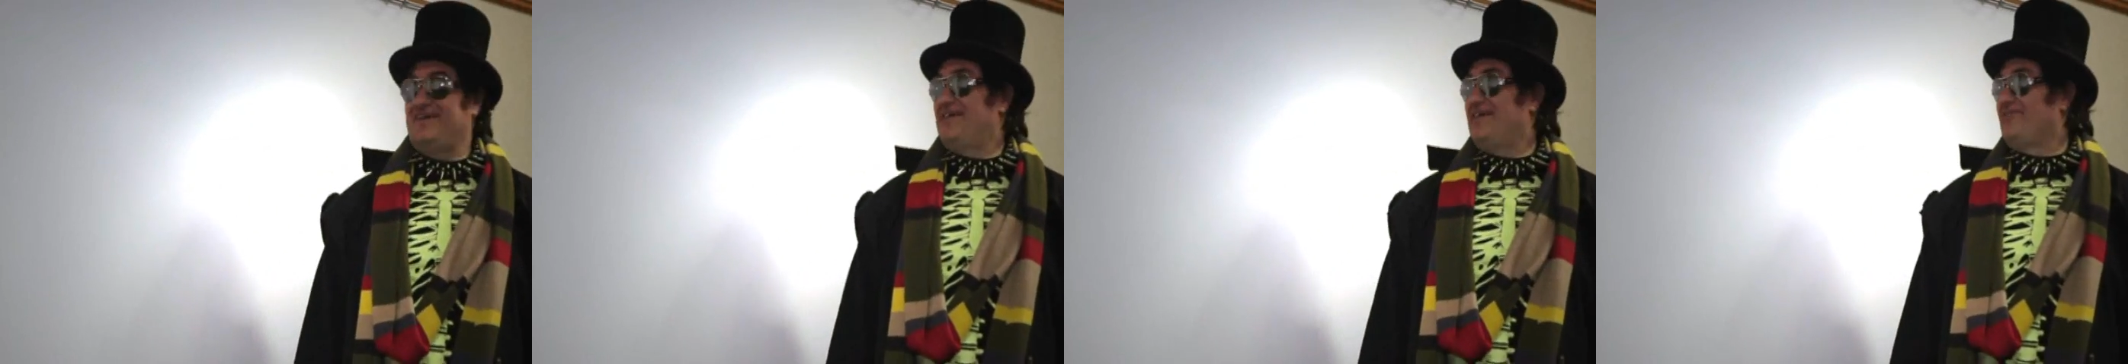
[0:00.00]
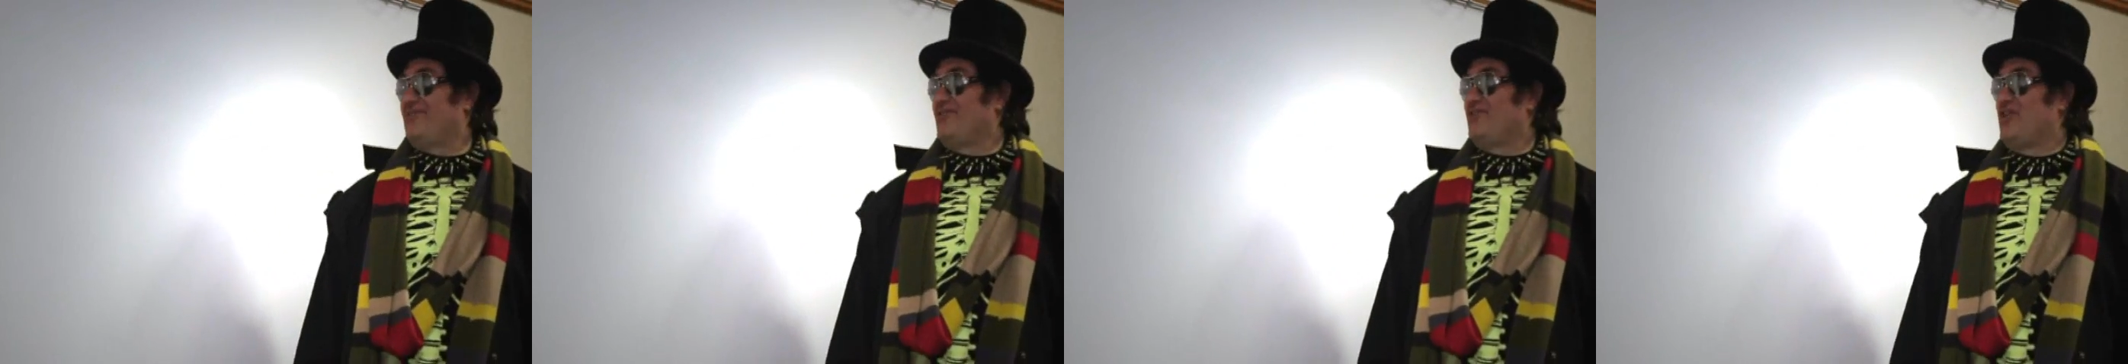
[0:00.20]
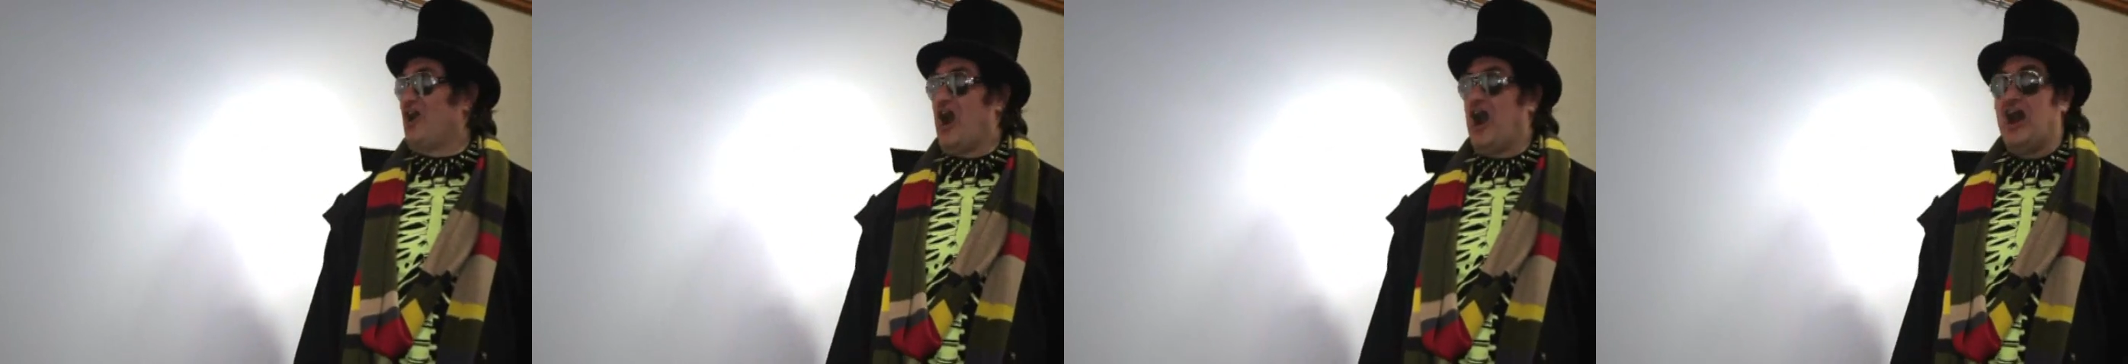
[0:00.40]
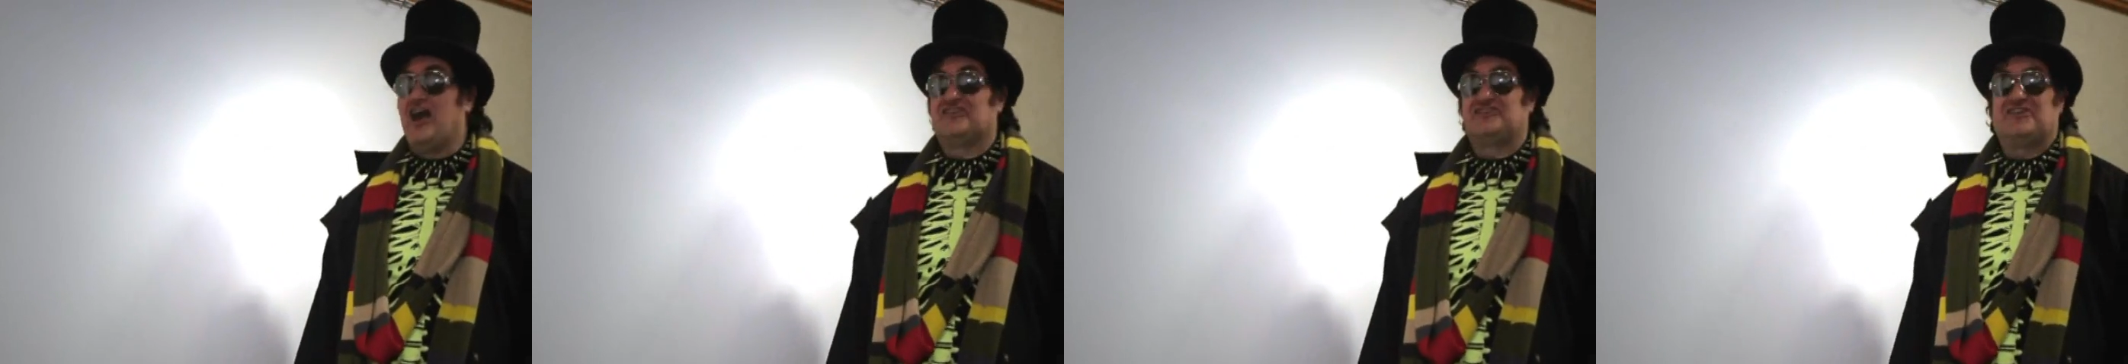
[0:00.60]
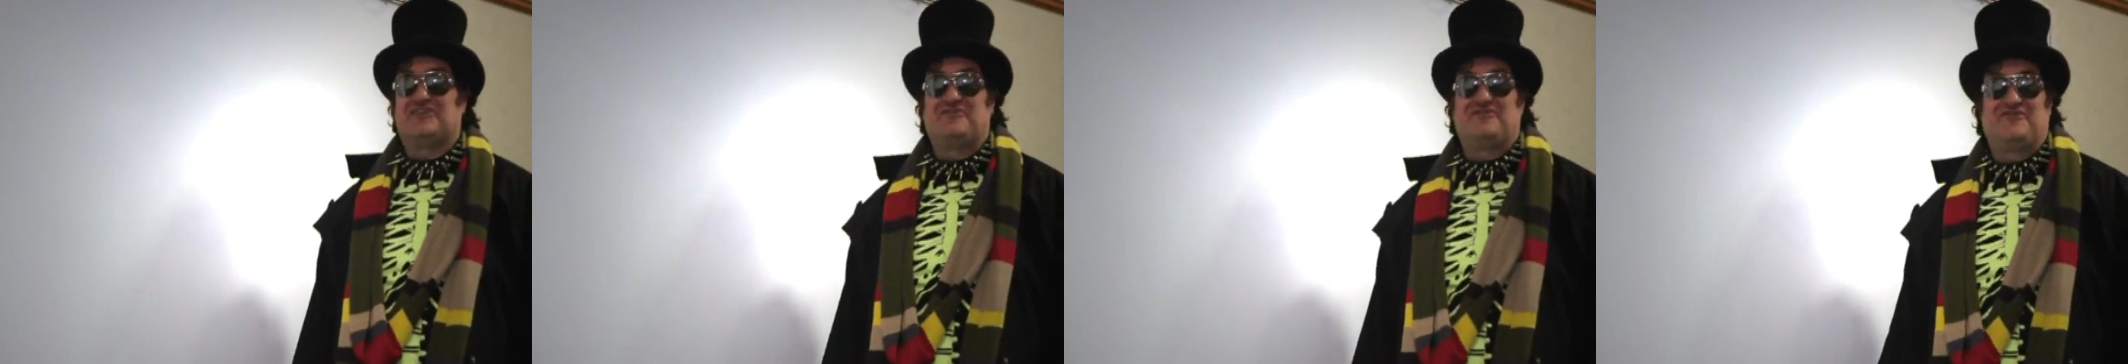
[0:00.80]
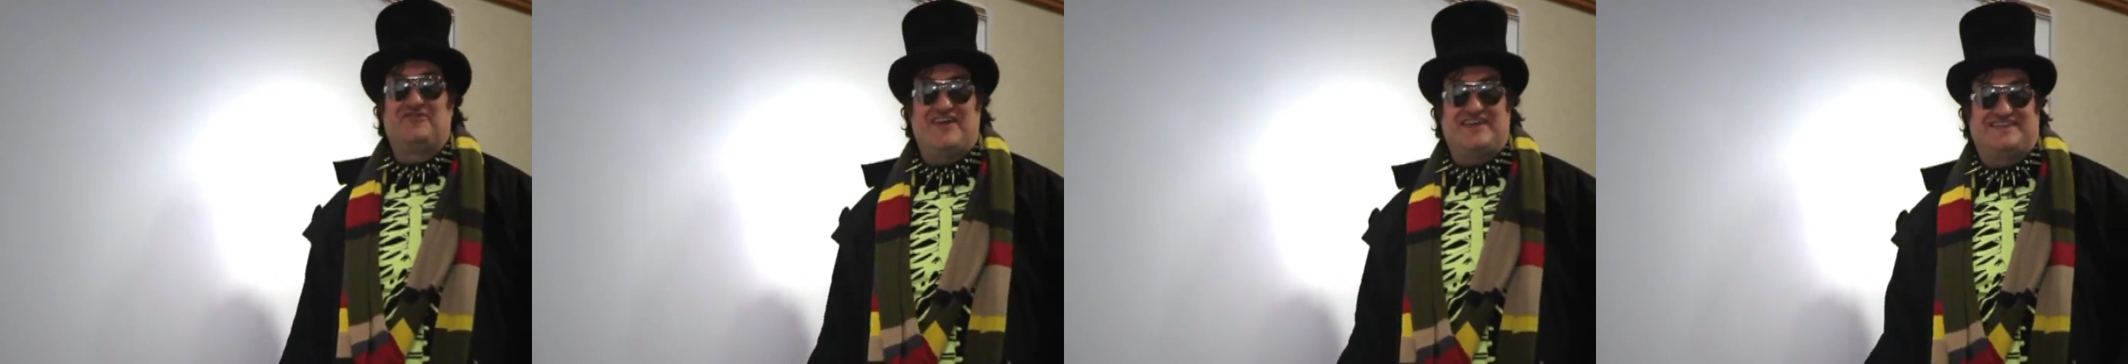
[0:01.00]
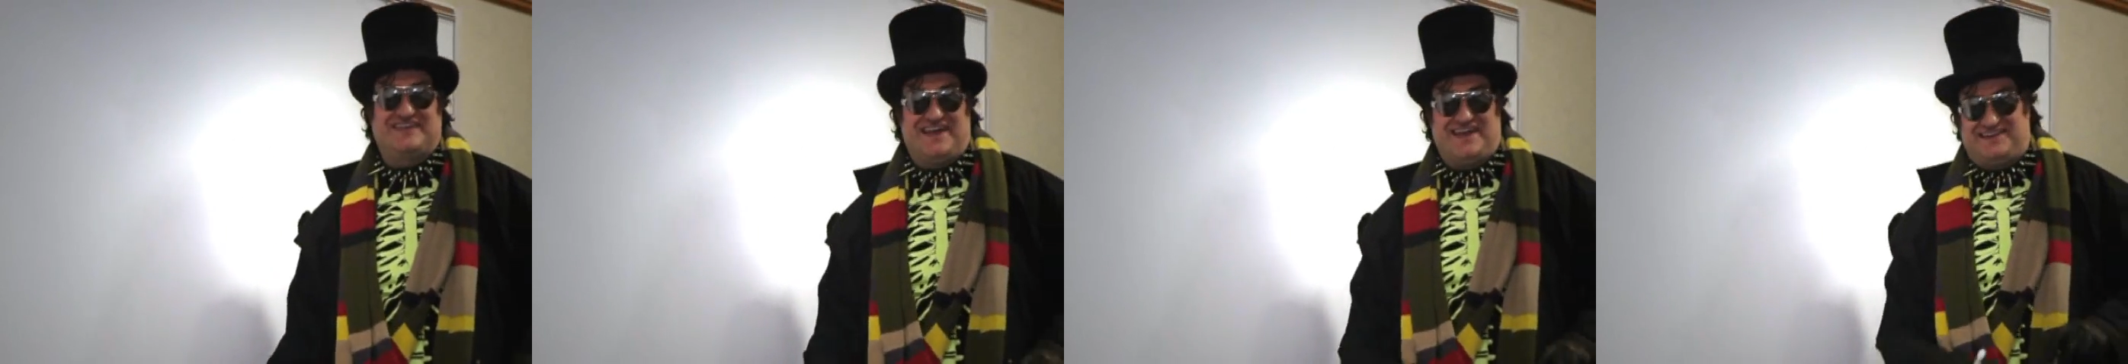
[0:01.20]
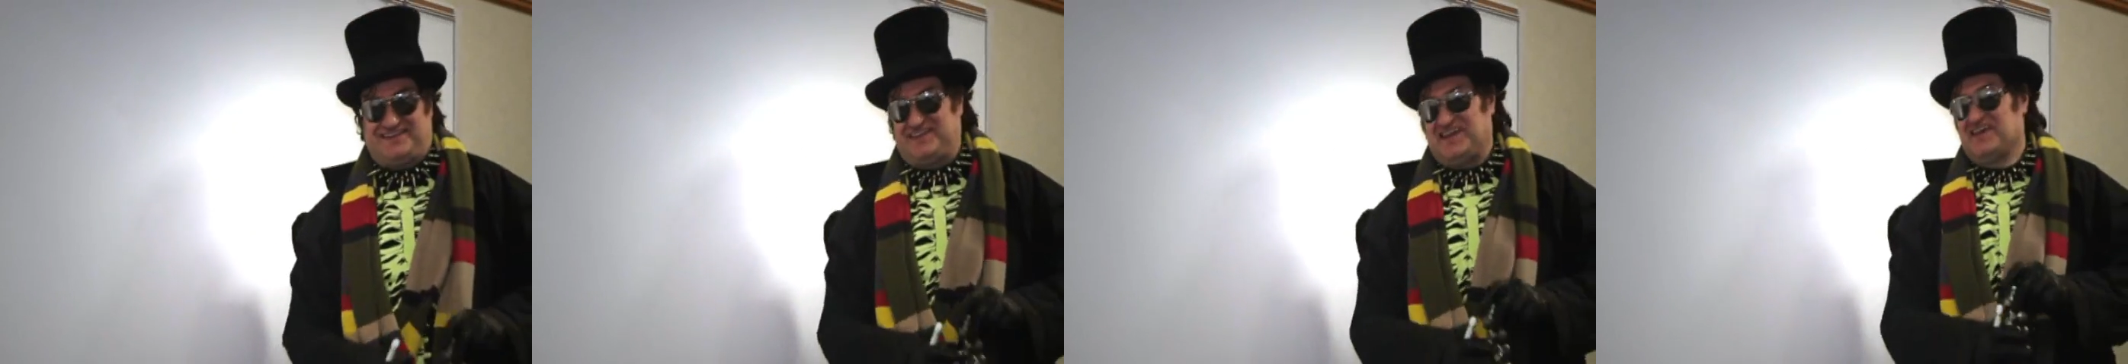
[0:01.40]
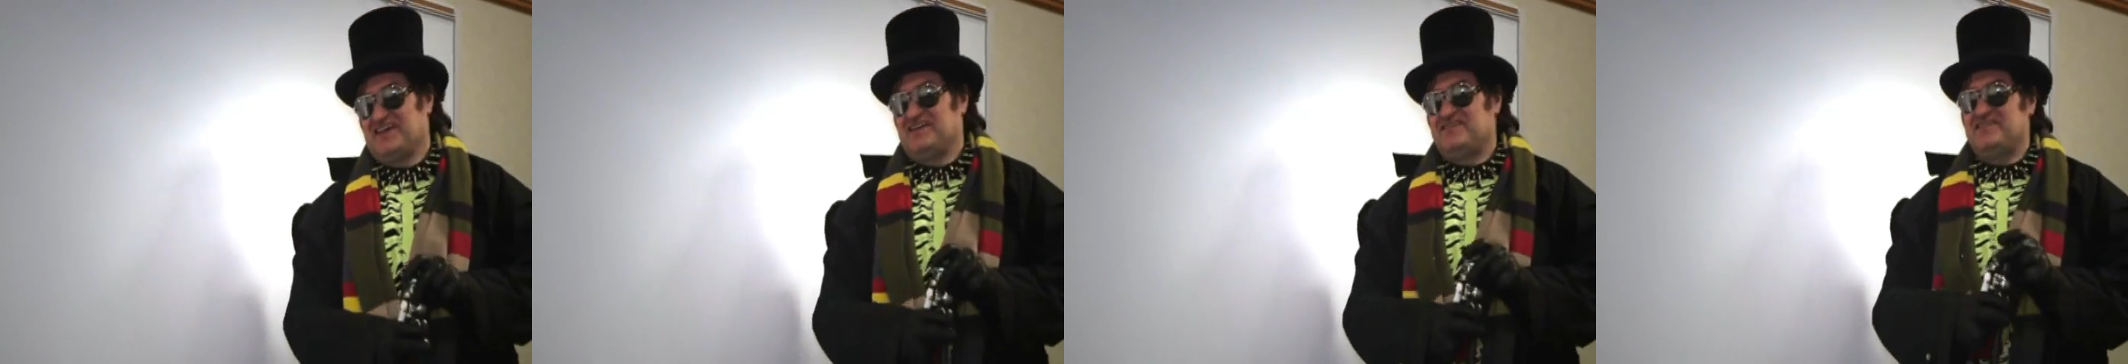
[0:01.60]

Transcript: of the laws of physics.